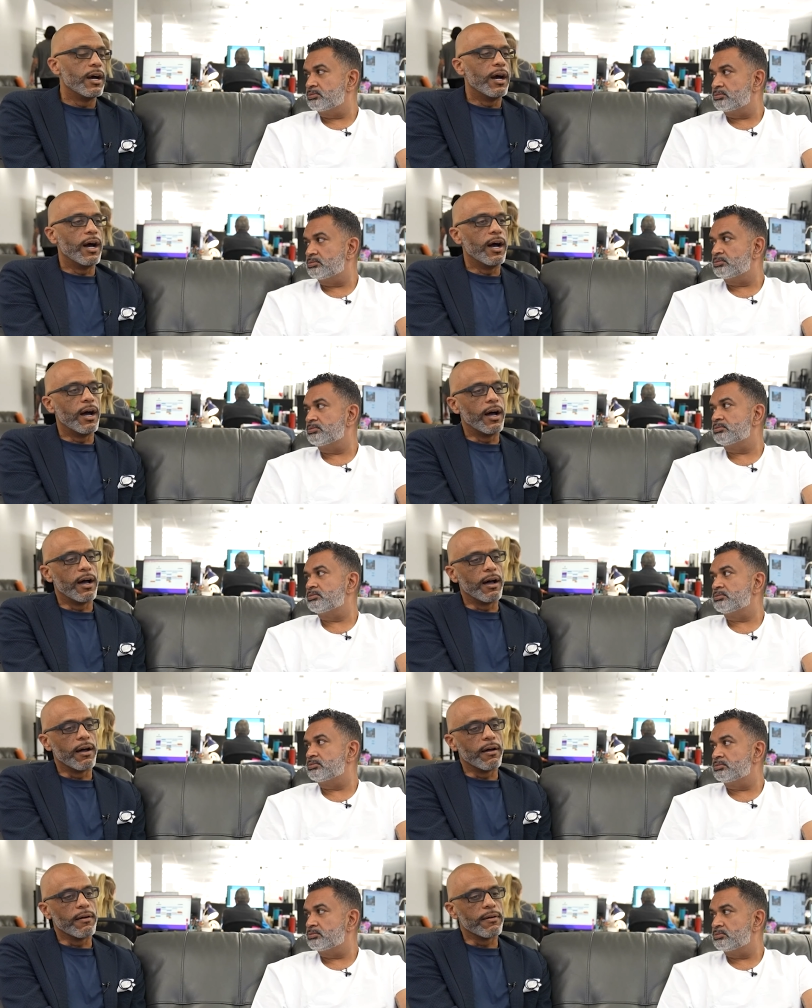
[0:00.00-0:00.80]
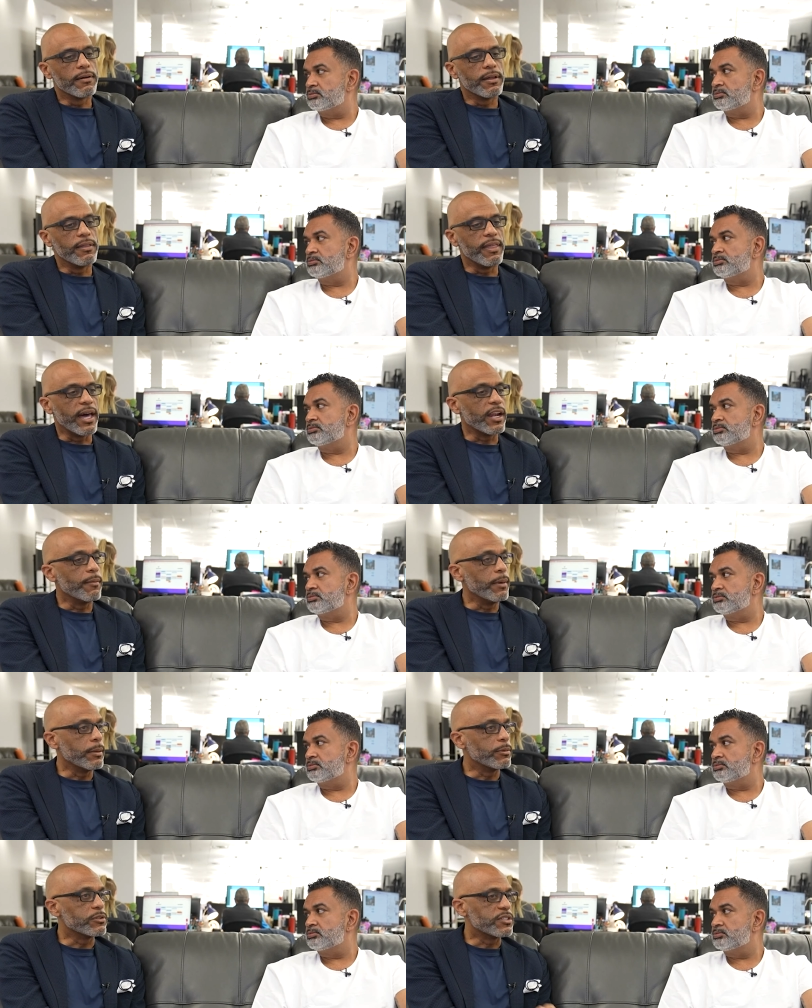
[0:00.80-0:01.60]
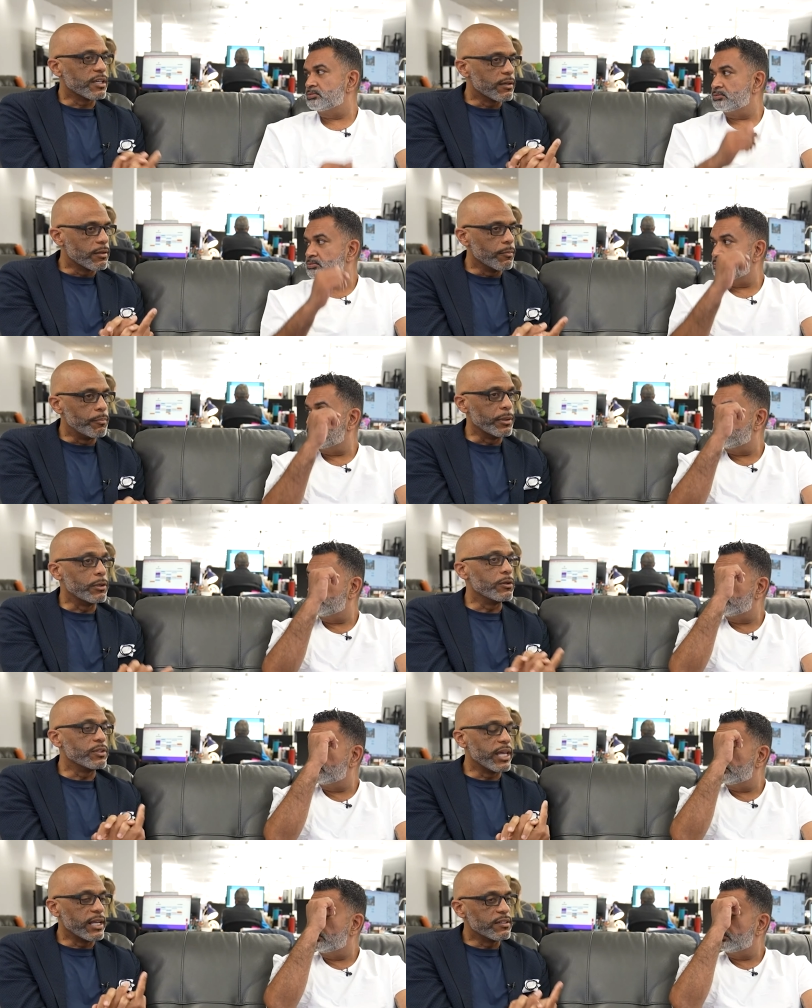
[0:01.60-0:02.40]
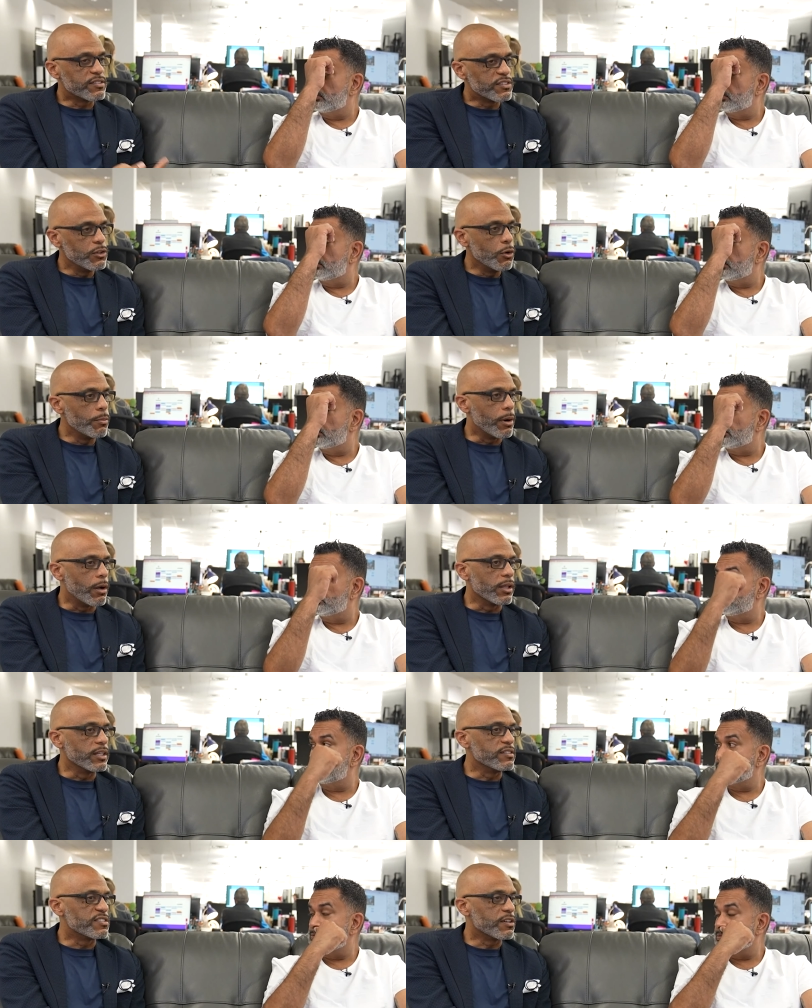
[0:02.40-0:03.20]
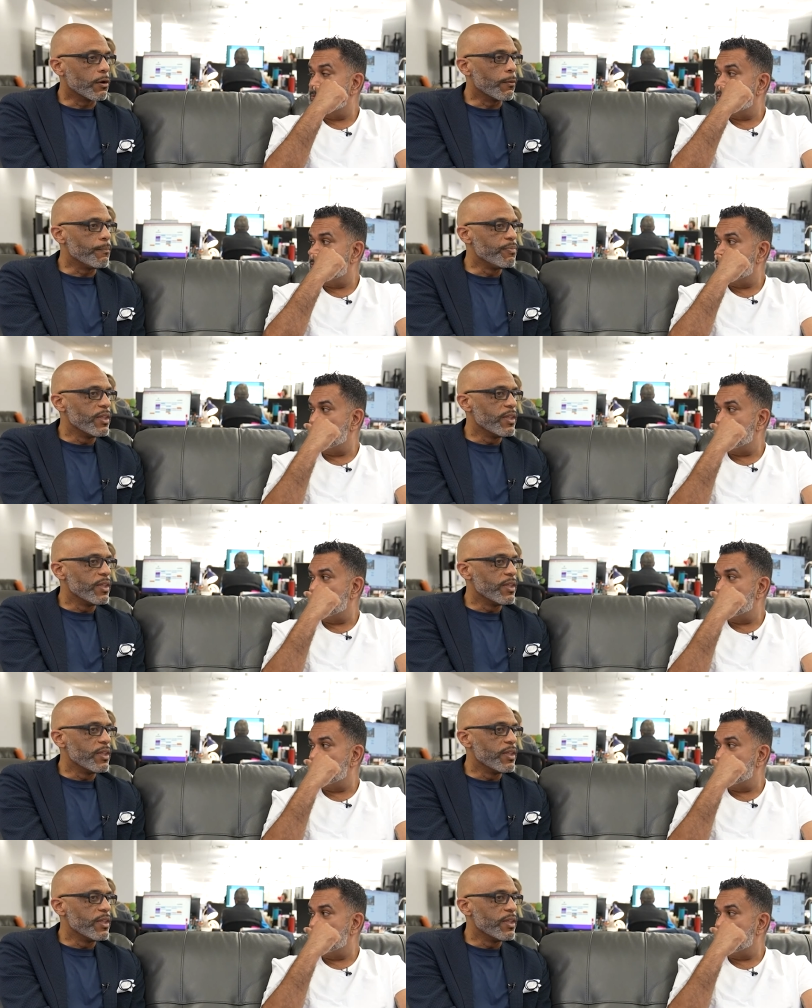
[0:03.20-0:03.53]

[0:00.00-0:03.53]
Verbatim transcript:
Speaker 1: uh, that I'm able to build and snowball. And so,